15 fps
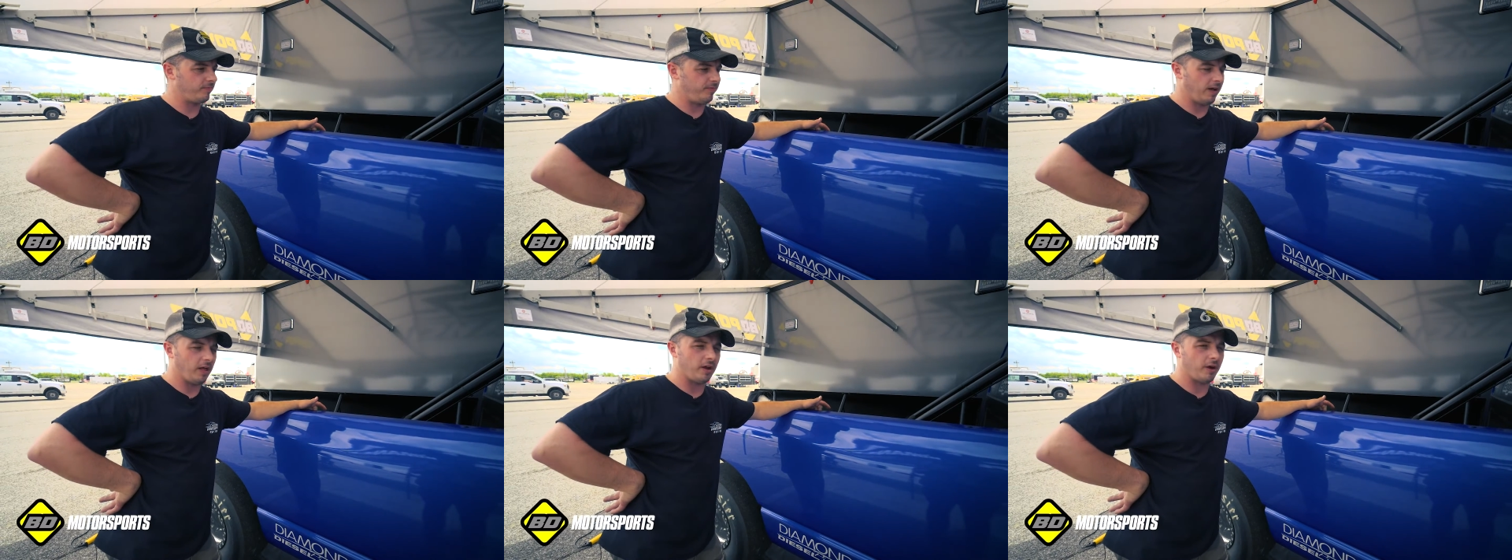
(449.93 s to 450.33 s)

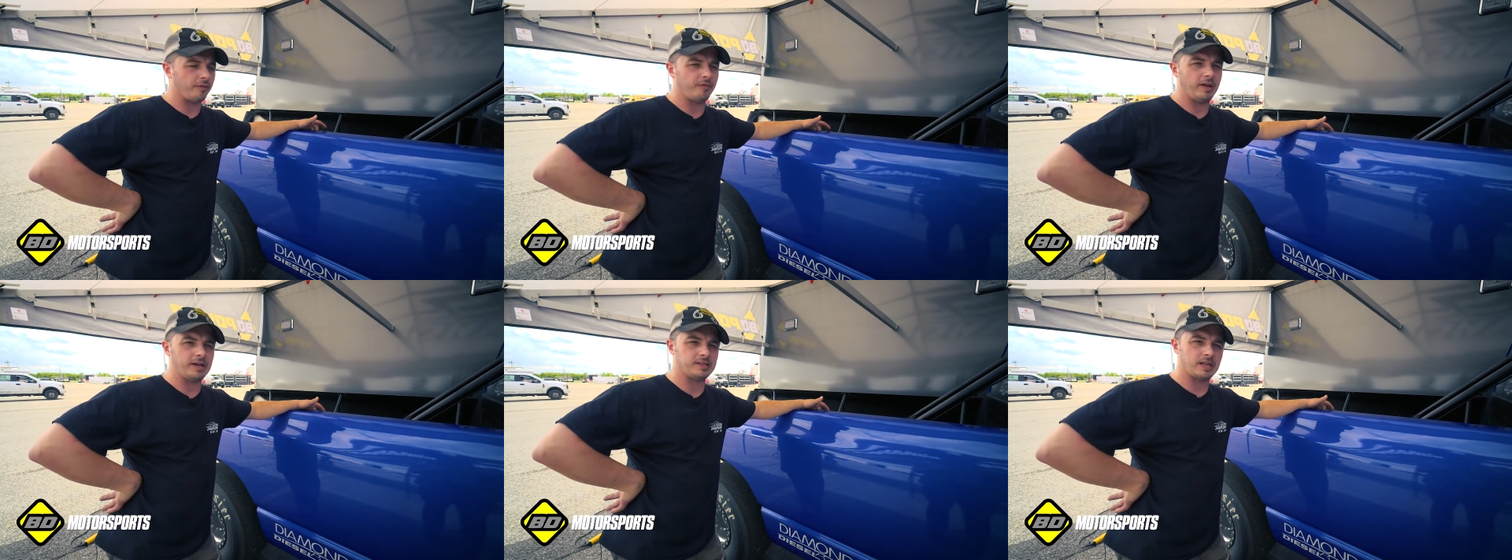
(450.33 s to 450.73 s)
on our
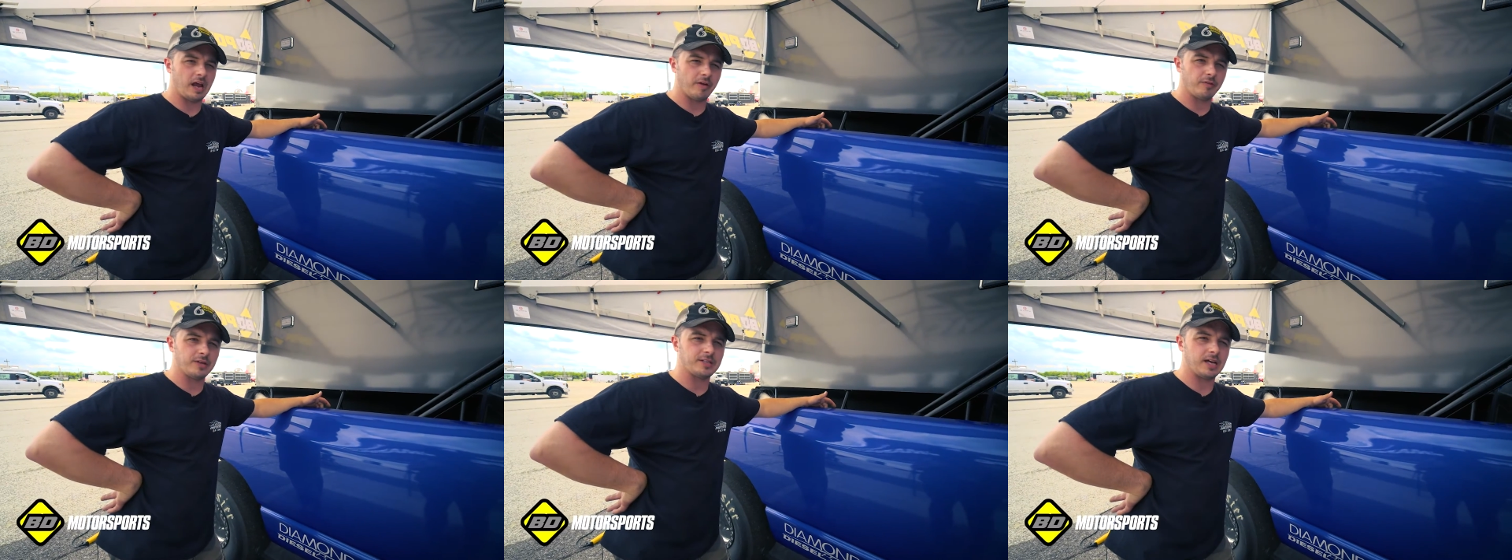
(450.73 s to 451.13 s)
face
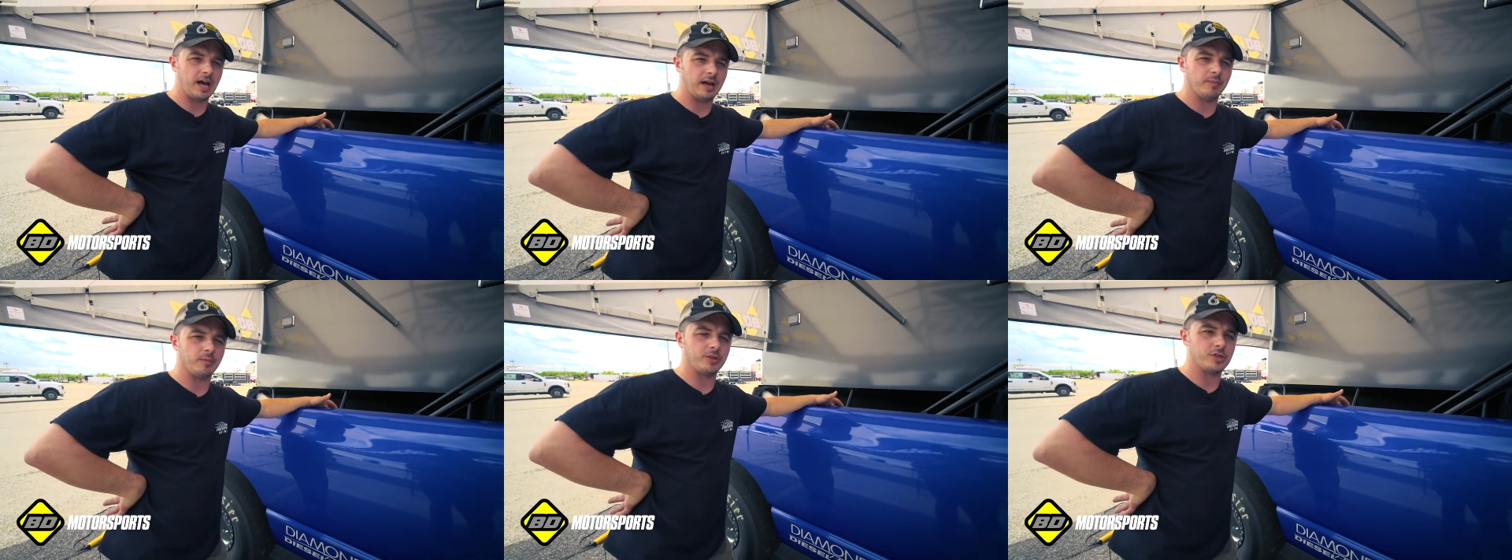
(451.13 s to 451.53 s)
every
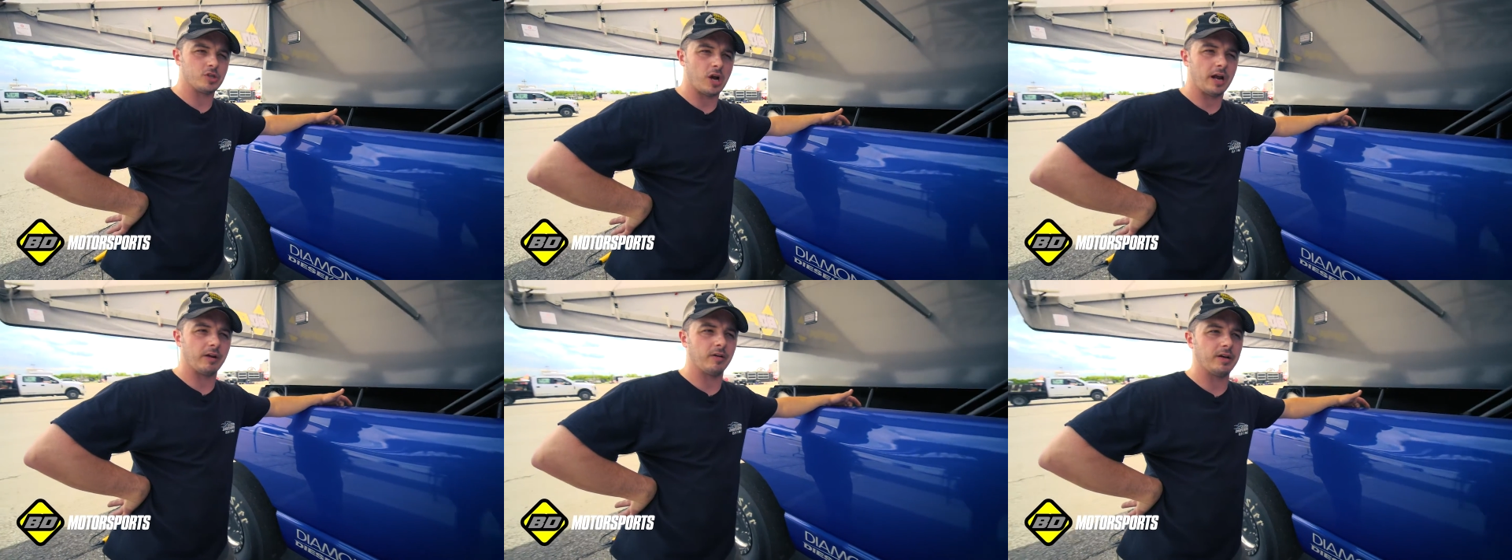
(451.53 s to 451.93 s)
time with the
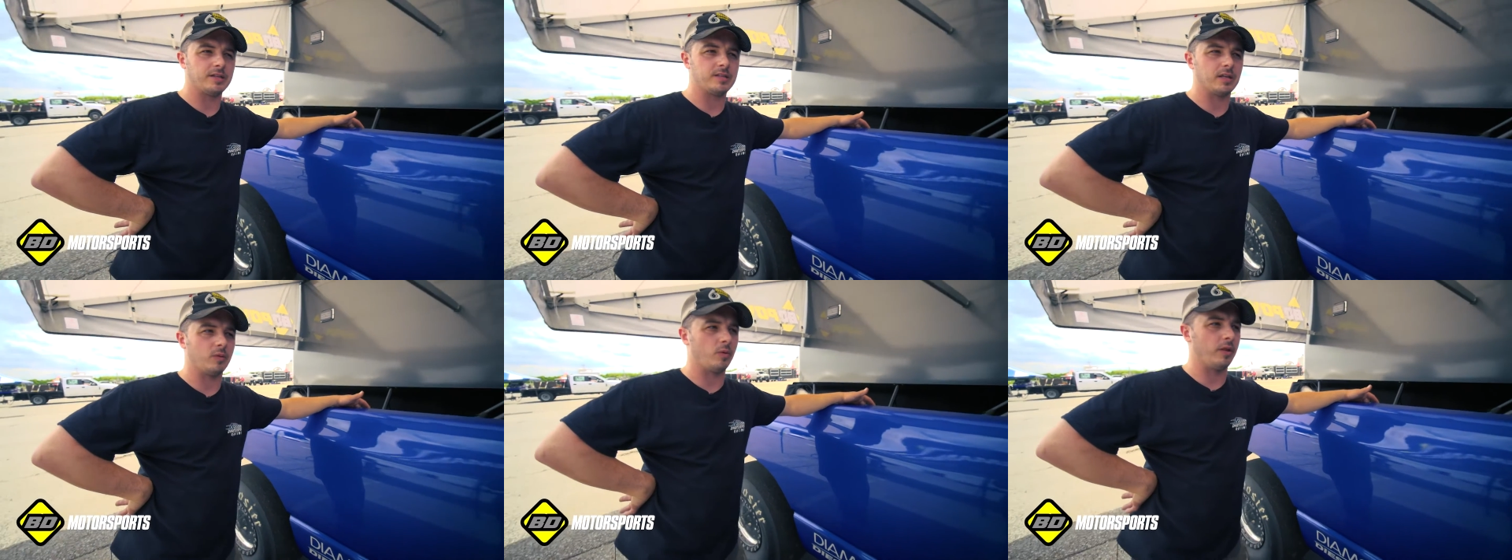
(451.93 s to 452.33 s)
drag racing,